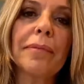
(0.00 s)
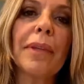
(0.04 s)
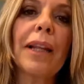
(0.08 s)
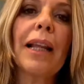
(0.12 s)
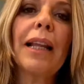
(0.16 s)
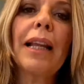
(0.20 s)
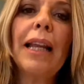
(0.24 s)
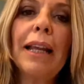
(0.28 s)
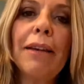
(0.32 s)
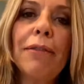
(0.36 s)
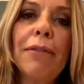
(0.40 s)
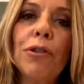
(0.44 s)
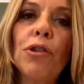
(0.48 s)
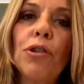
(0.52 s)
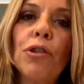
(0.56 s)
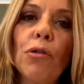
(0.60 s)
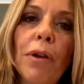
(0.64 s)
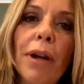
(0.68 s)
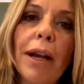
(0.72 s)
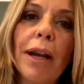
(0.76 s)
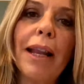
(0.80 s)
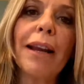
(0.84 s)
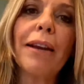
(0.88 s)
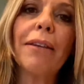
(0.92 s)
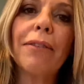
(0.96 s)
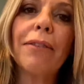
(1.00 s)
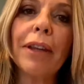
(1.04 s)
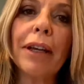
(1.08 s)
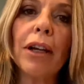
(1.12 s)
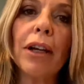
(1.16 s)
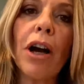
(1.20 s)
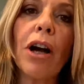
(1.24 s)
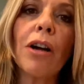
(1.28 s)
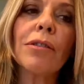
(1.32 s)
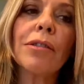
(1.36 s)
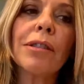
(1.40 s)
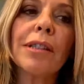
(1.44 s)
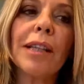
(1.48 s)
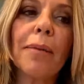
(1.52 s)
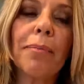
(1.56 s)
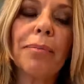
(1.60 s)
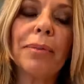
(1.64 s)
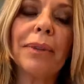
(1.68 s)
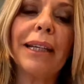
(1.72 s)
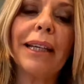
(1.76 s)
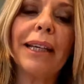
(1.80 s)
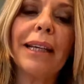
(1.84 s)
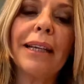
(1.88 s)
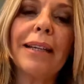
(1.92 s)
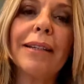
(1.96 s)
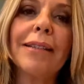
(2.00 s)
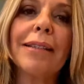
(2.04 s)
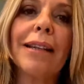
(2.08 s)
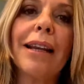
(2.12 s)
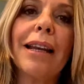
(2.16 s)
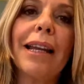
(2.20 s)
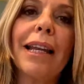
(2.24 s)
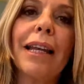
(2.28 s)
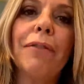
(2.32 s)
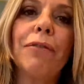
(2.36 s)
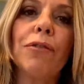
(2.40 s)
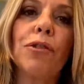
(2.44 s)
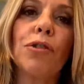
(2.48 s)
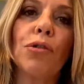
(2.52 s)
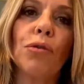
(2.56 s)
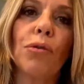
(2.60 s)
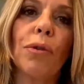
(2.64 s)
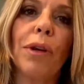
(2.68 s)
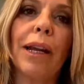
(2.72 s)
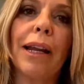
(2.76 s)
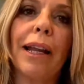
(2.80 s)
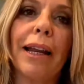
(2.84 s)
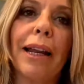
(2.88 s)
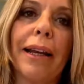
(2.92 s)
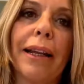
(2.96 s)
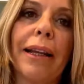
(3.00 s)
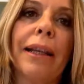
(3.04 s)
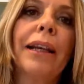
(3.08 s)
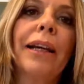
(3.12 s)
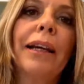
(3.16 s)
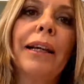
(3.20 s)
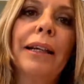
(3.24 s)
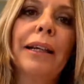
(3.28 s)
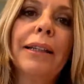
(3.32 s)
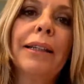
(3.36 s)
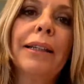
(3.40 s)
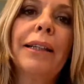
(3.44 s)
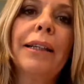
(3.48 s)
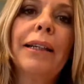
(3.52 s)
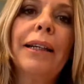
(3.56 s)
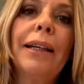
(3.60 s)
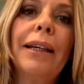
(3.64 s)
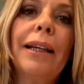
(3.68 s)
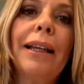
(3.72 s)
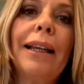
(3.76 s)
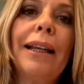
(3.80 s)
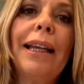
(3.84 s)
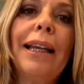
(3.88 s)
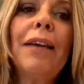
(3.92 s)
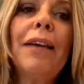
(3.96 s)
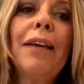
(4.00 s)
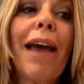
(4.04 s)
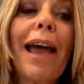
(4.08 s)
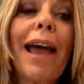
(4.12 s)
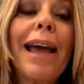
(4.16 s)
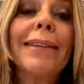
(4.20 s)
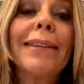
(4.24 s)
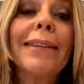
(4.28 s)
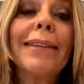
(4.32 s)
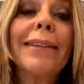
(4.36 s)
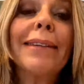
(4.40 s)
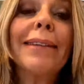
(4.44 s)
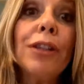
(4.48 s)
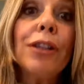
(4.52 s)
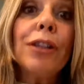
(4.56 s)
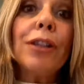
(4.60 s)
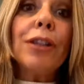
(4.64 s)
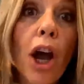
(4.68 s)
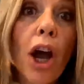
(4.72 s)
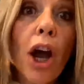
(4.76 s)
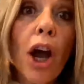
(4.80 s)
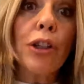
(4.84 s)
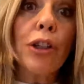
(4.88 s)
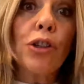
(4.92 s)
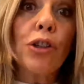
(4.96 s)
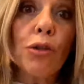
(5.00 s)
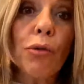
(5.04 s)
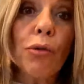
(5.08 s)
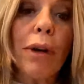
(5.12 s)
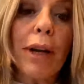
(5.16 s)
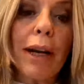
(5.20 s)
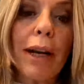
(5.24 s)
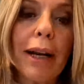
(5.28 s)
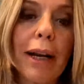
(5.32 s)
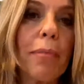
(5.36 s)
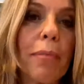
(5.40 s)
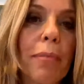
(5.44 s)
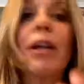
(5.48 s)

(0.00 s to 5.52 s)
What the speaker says: Live jewelry. The concept is live jewelry. Live and enjoy jewelry,